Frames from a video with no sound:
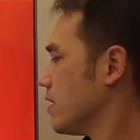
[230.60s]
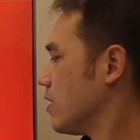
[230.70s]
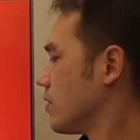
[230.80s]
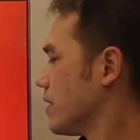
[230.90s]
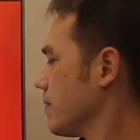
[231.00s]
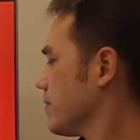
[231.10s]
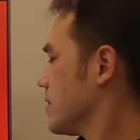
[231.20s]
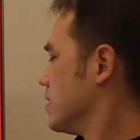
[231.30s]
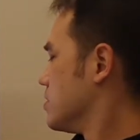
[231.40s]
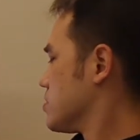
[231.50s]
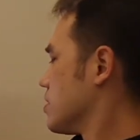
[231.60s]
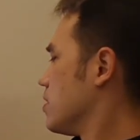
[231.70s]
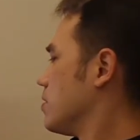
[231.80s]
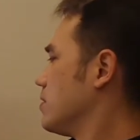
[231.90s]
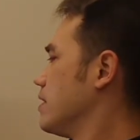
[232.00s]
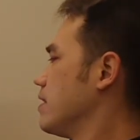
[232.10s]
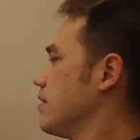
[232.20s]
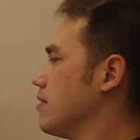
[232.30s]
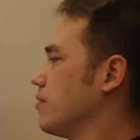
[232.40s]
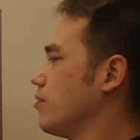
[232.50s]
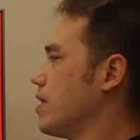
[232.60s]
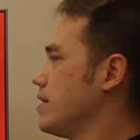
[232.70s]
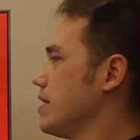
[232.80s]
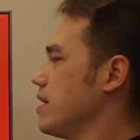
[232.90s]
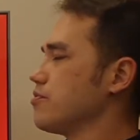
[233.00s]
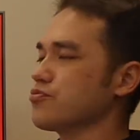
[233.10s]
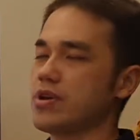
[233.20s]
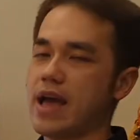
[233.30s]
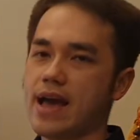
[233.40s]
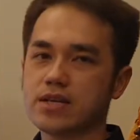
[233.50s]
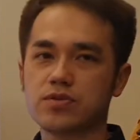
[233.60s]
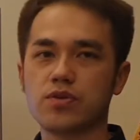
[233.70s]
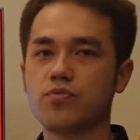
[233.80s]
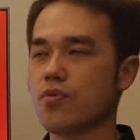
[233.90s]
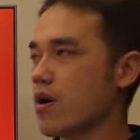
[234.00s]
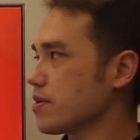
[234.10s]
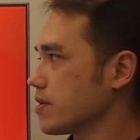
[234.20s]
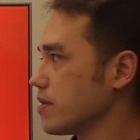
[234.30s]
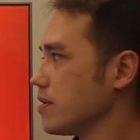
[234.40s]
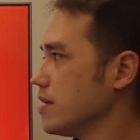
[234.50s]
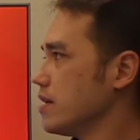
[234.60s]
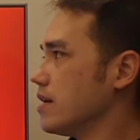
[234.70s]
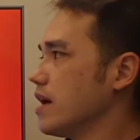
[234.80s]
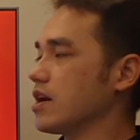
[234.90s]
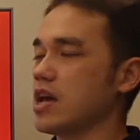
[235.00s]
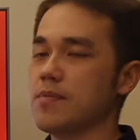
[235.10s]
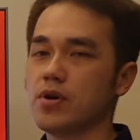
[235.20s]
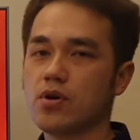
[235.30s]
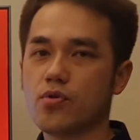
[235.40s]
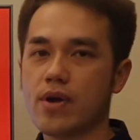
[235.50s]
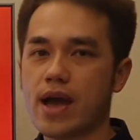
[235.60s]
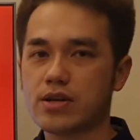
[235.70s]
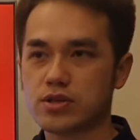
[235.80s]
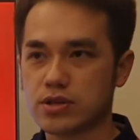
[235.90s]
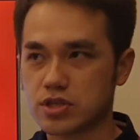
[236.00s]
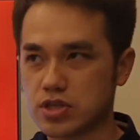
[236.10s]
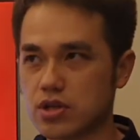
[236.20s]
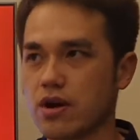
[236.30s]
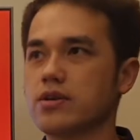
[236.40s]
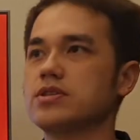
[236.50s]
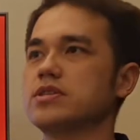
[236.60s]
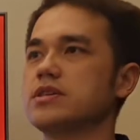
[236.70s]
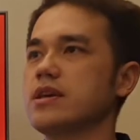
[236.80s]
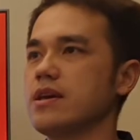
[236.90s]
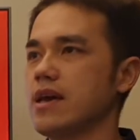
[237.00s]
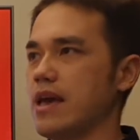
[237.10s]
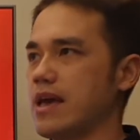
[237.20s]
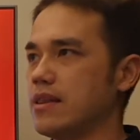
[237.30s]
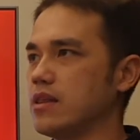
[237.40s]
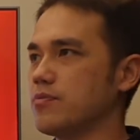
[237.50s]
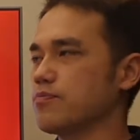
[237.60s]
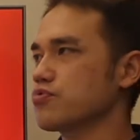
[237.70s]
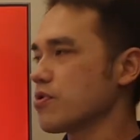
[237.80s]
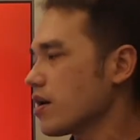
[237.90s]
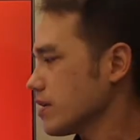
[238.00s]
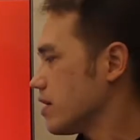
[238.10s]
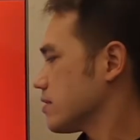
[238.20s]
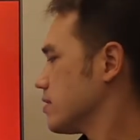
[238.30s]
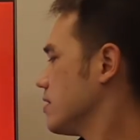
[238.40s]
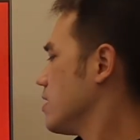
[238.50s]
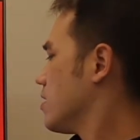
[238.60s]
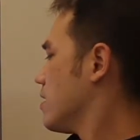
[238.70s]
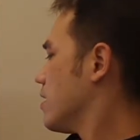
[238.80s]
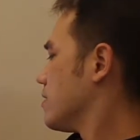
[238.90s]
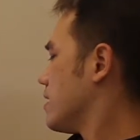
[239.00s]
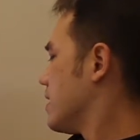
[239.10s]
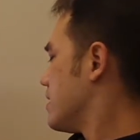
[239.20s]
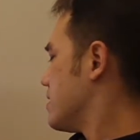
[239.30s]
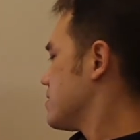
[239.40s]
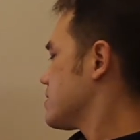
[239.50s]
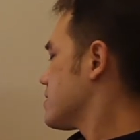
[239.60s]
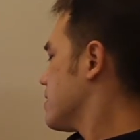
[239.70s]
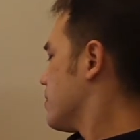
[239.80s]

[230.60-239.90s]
Okay, so when it reacts with water, a chemical reaction starts and the product is